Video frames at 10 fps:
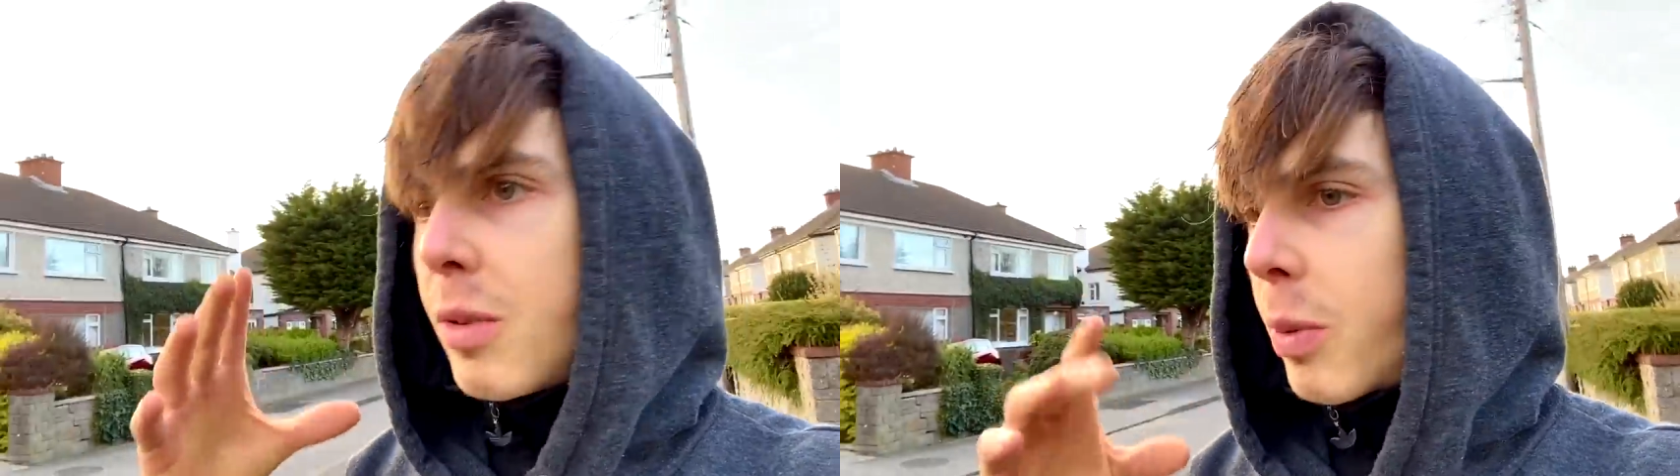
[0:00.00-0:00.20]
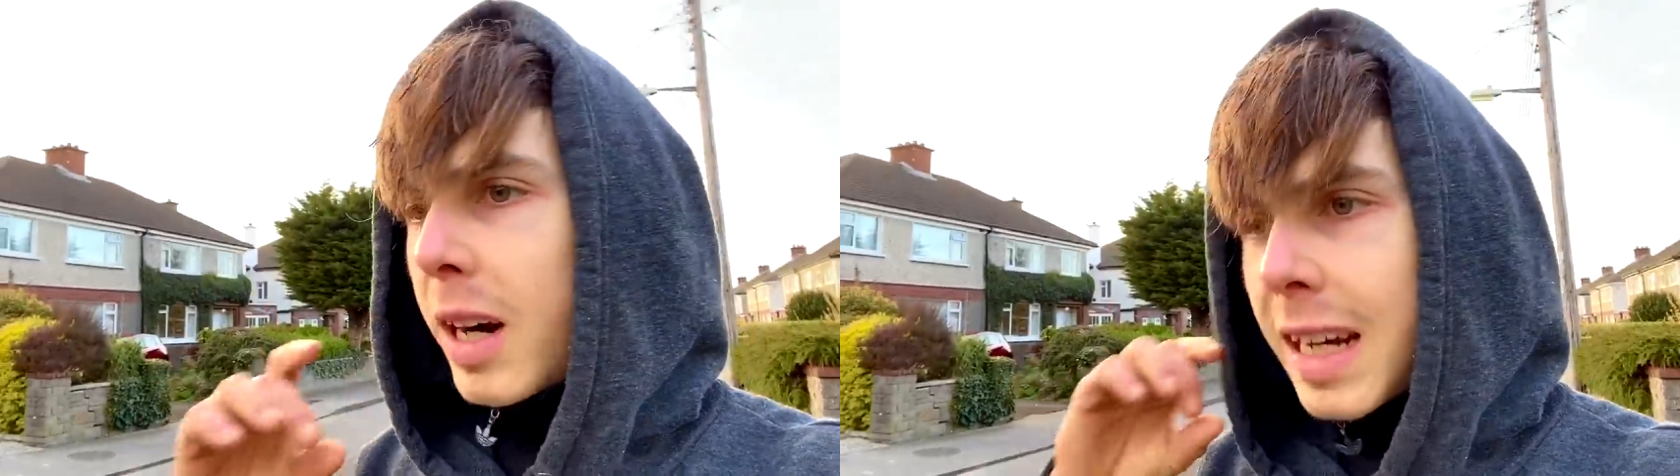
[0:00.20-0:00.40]

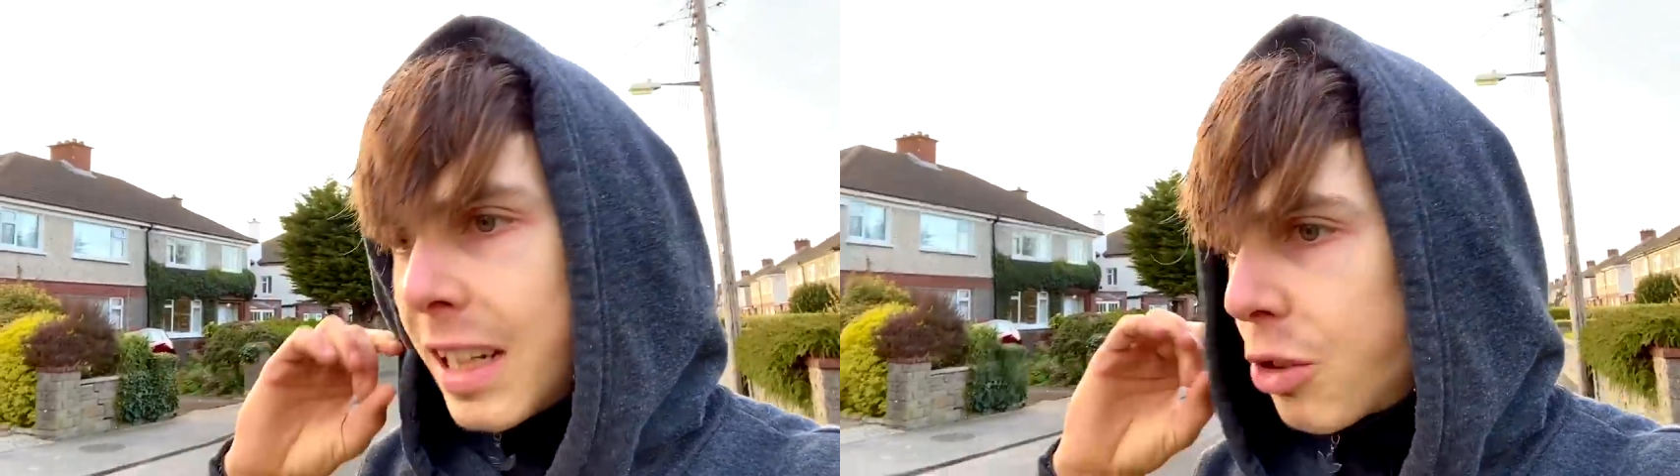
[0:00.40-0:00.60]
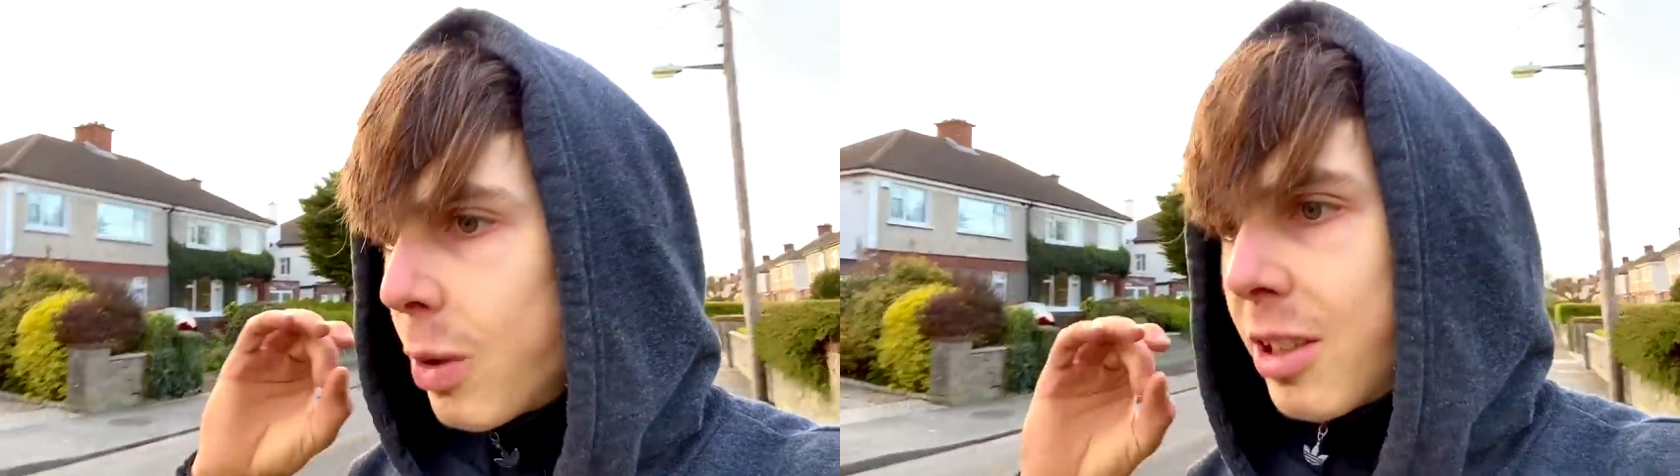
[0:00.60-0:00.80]
where I
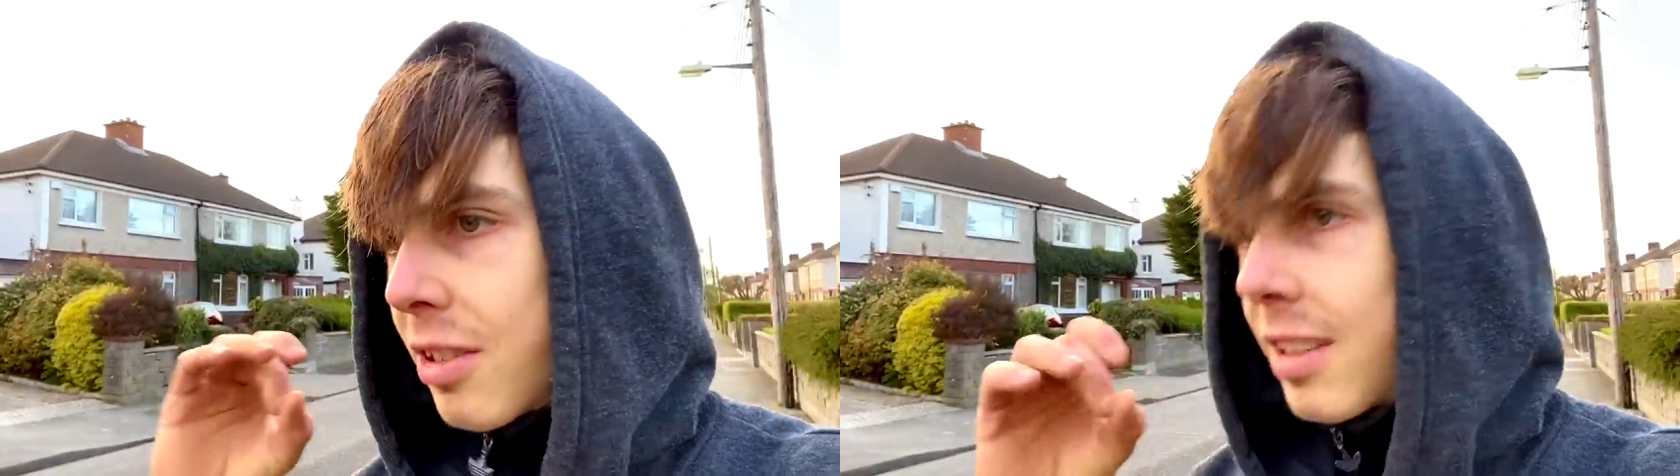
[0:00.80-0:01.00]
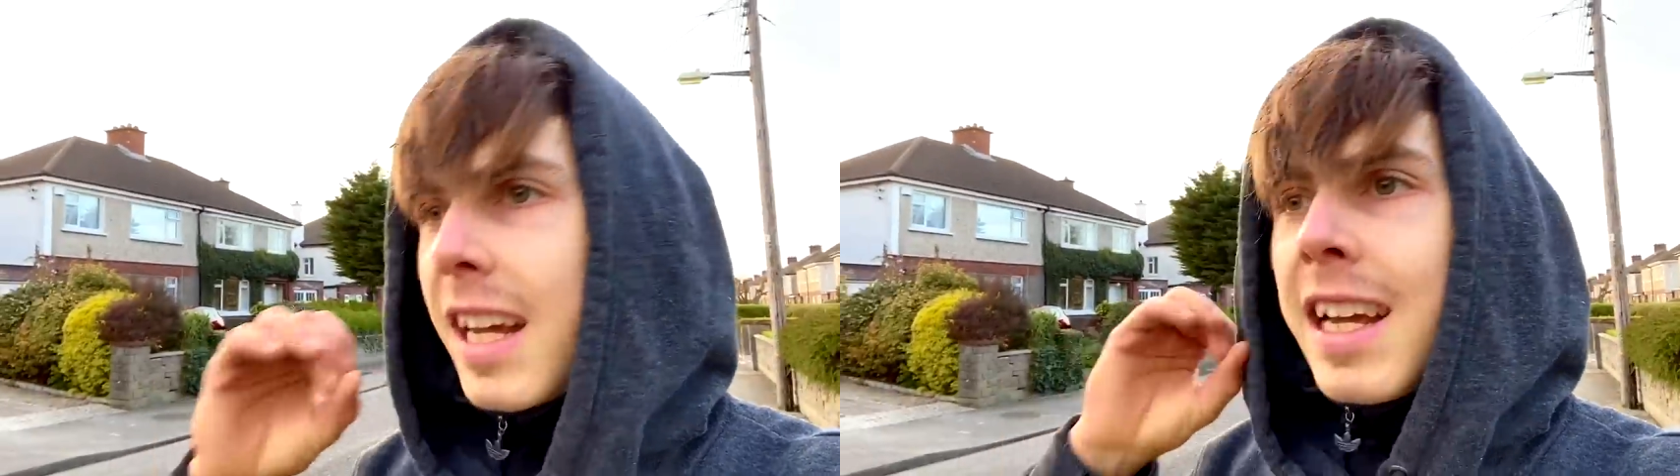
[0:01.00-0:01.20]
literally
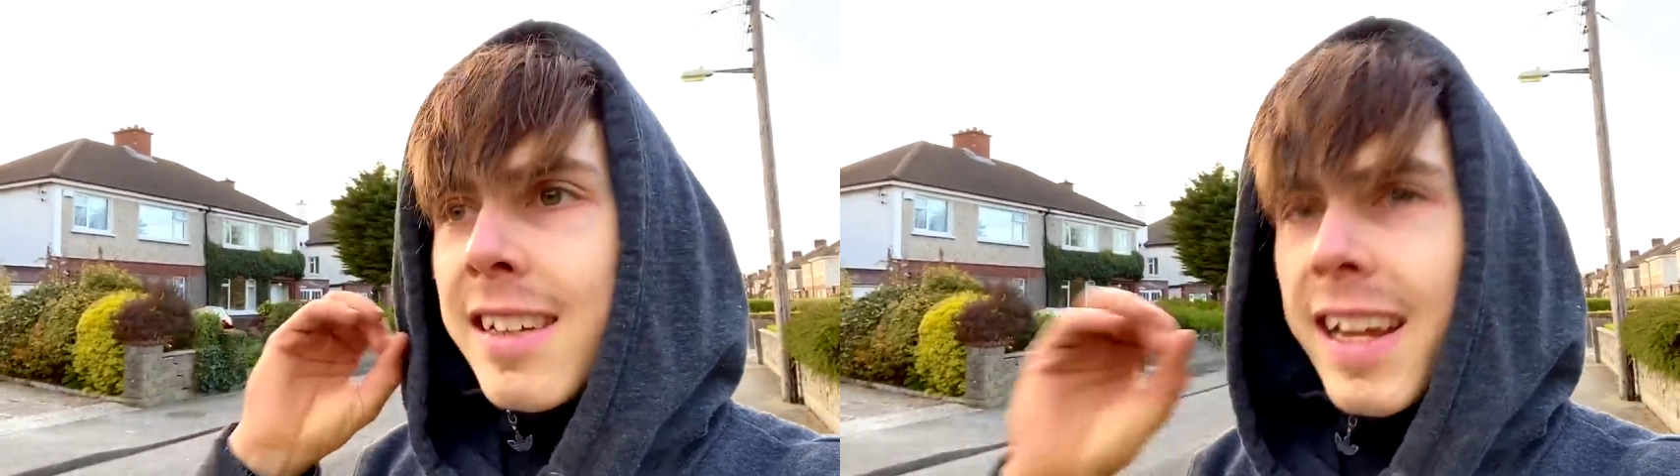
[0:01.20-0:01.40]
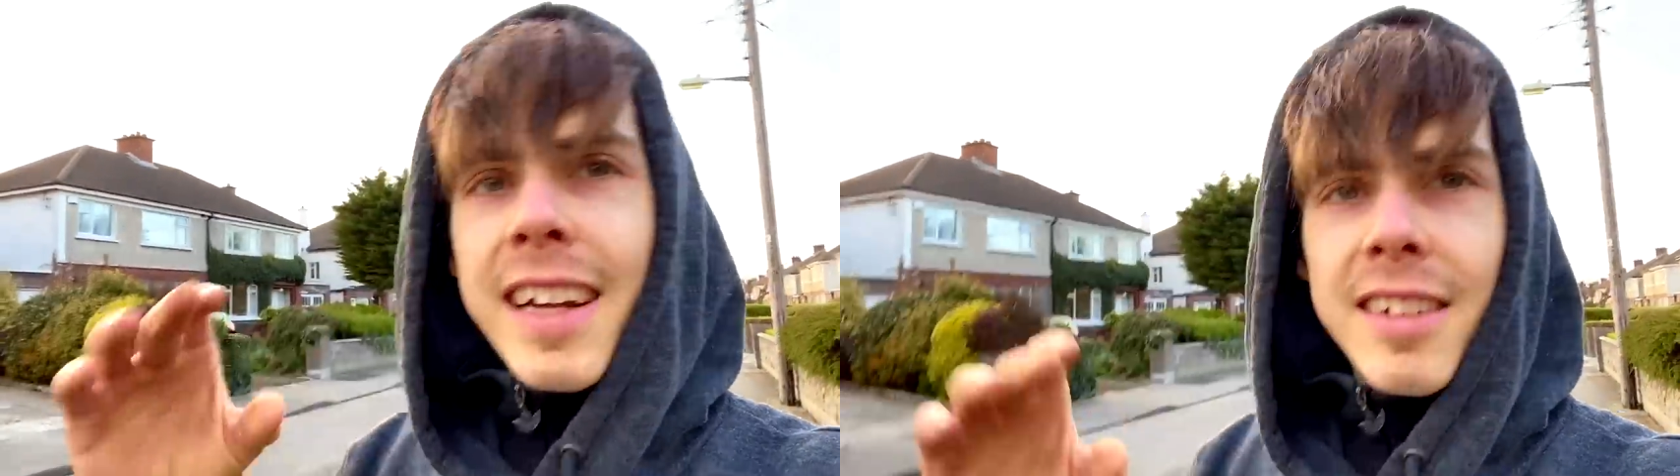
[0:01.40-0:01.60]
just
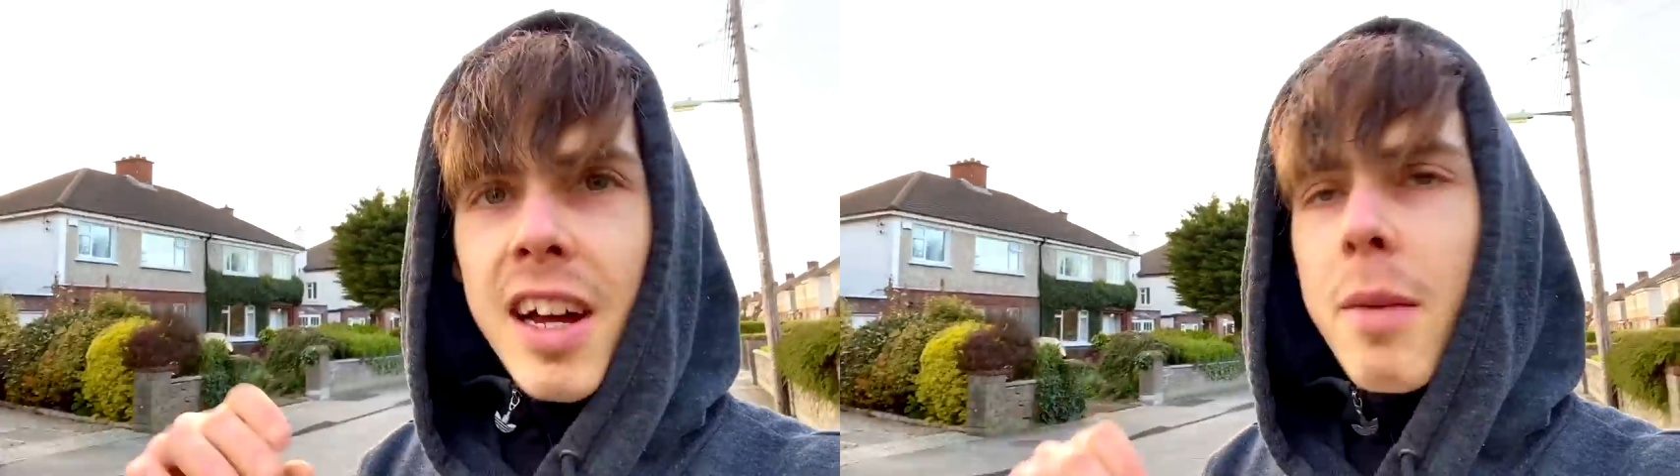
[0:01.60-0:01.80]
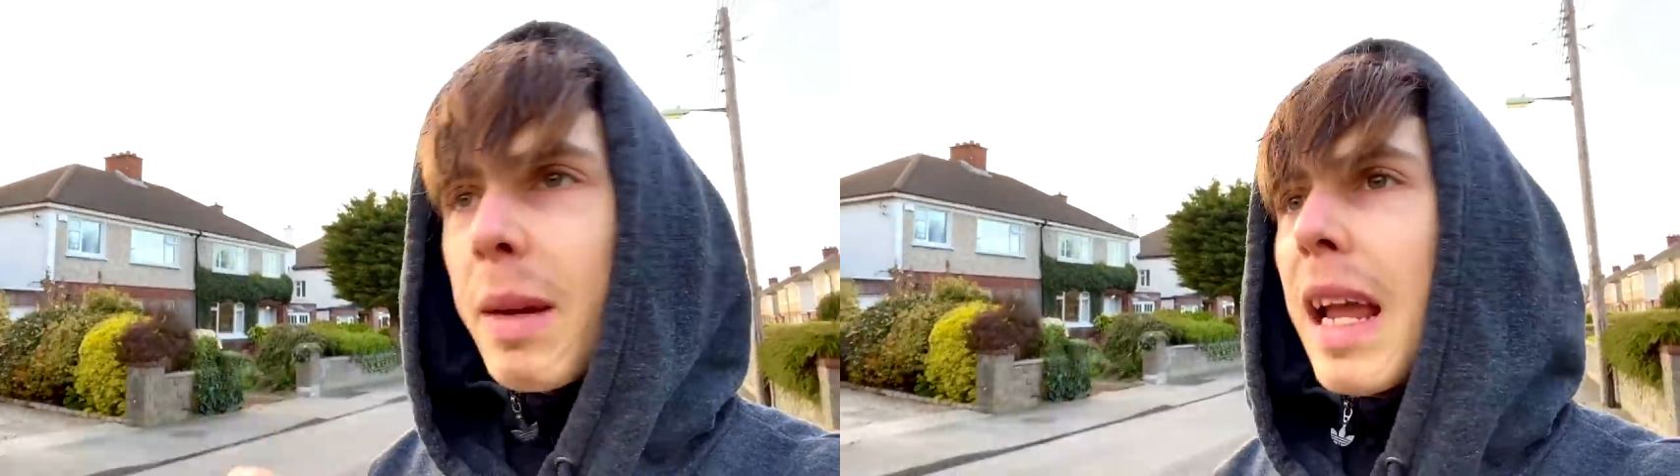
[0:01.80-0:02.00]
take a topic,